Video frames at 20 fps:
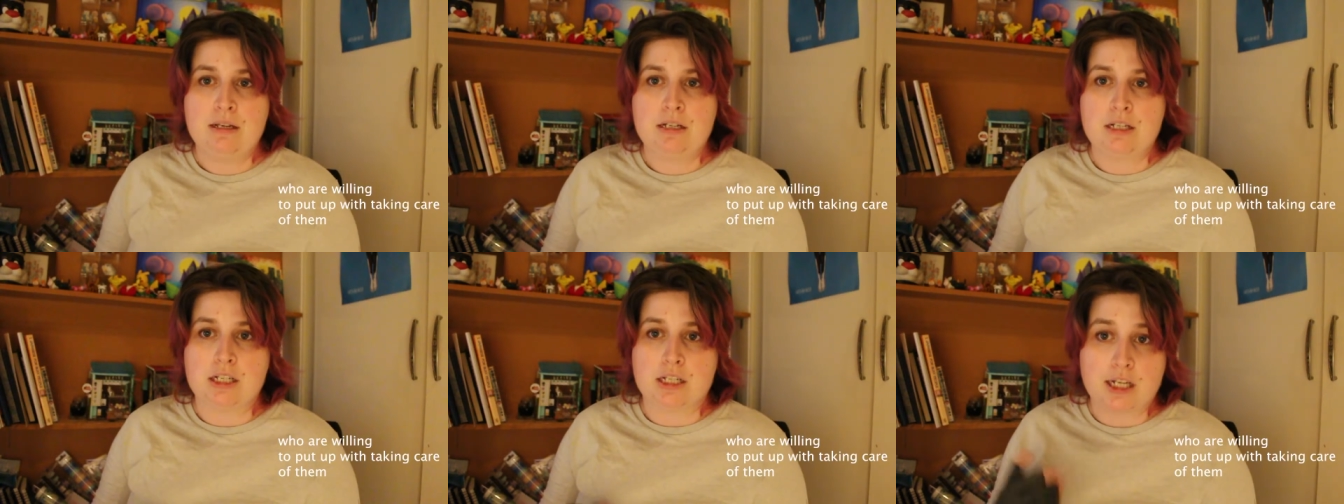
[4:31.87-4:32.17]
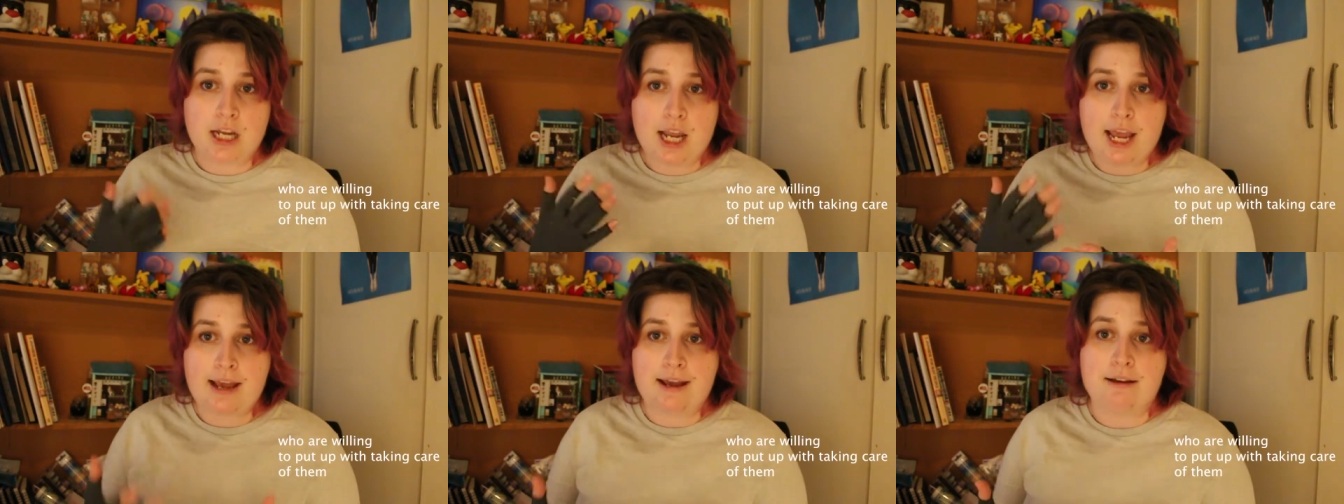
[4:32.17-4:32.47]
to
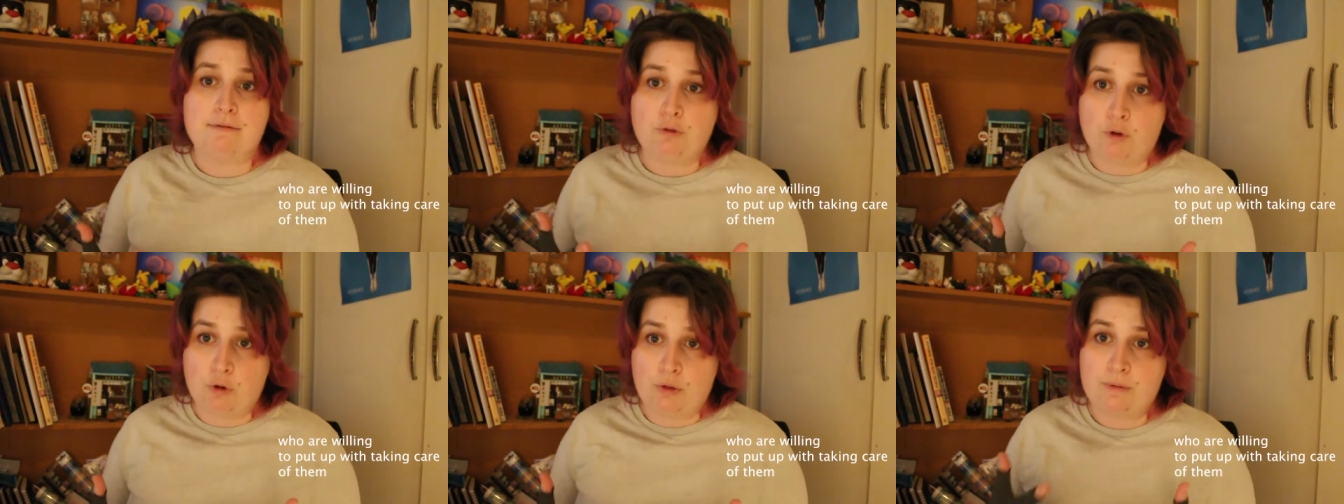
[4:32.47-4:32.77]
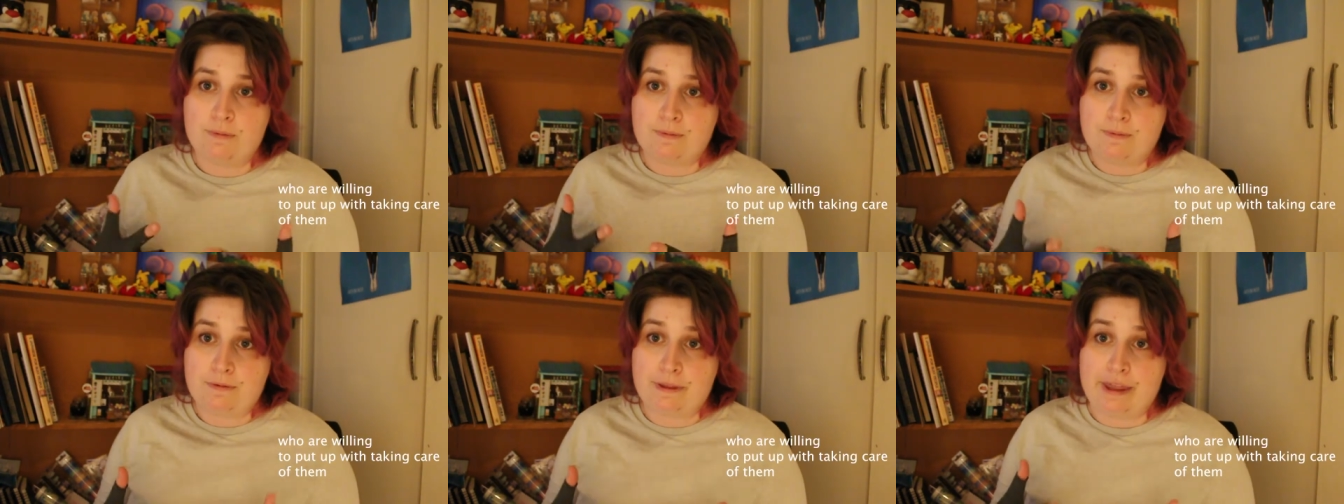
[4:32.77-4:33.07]
care for
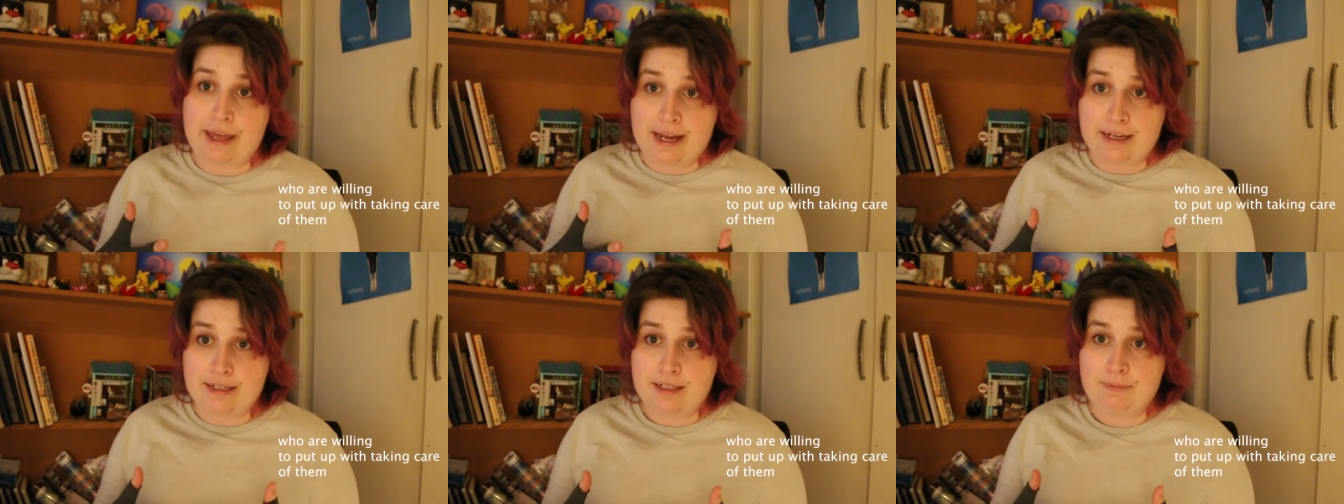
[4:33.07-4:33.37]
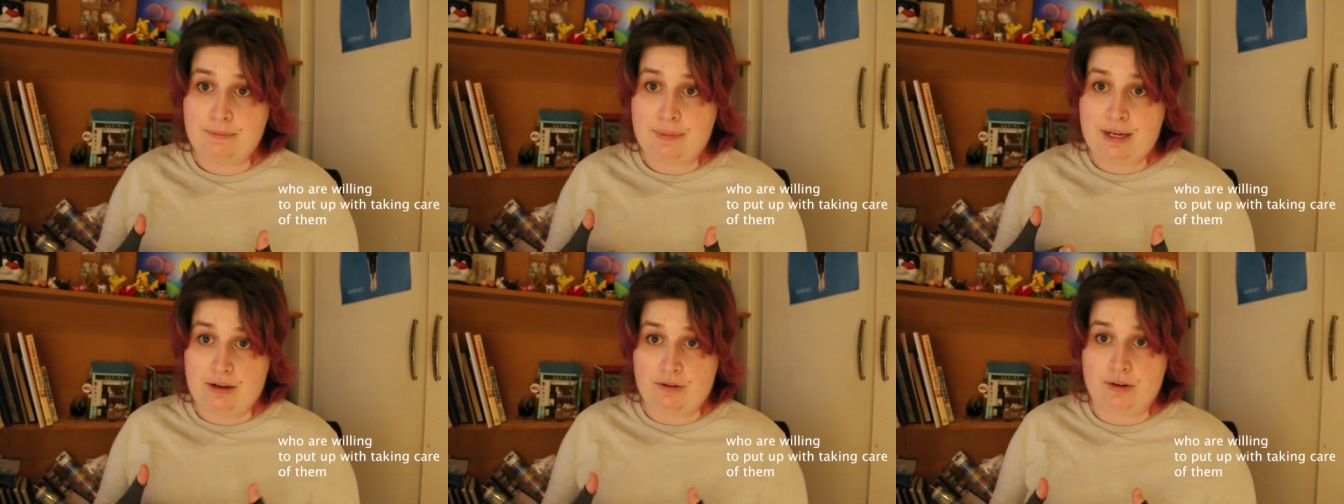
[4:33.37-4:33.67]
them for that
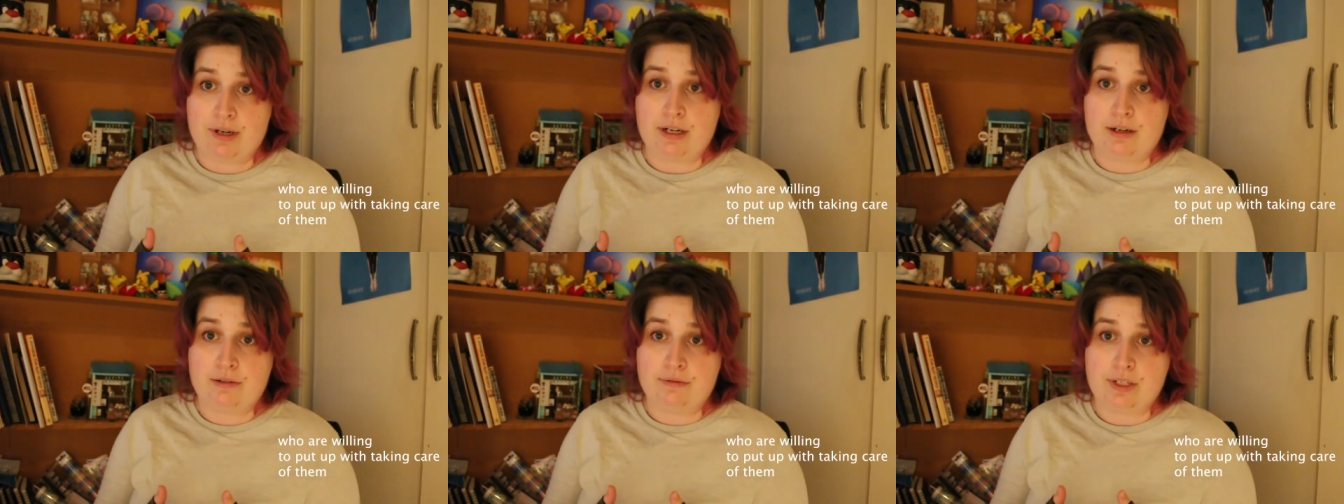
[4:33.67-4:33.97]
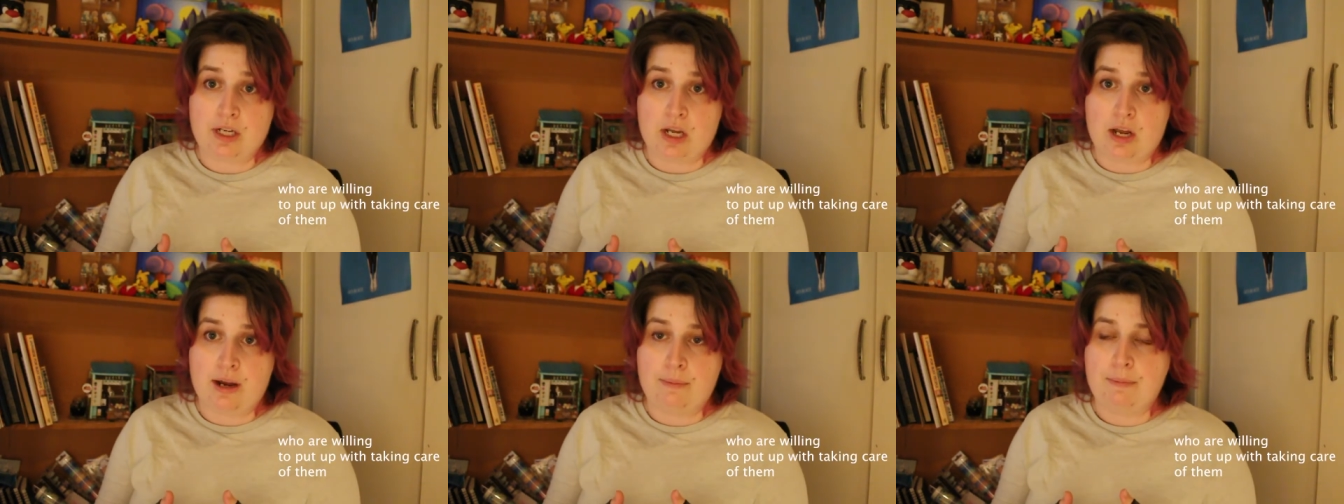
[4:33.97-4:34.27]
period of
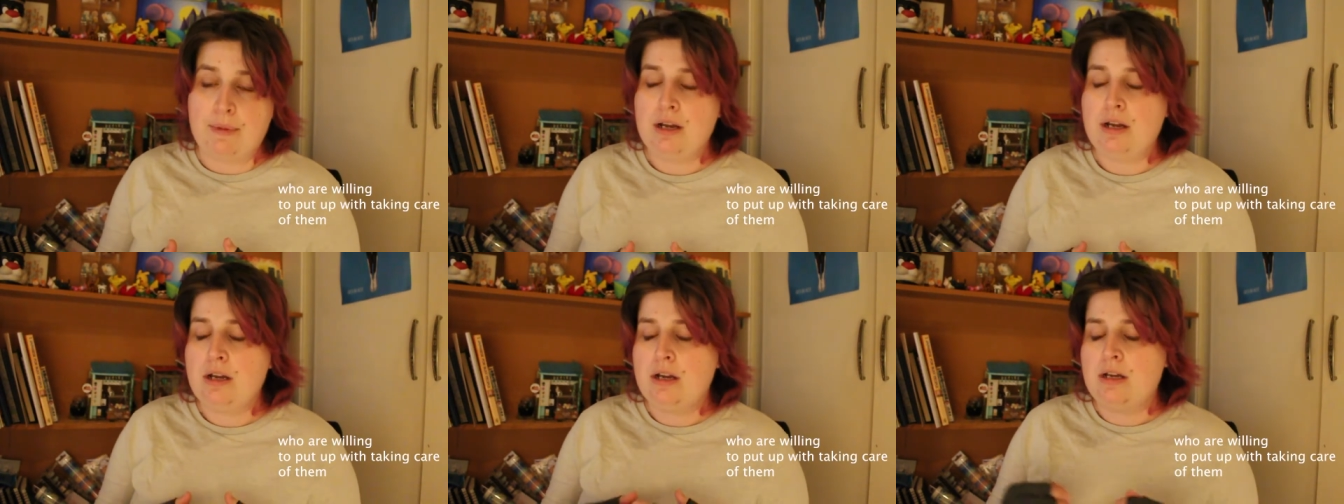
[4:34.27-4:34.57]
time.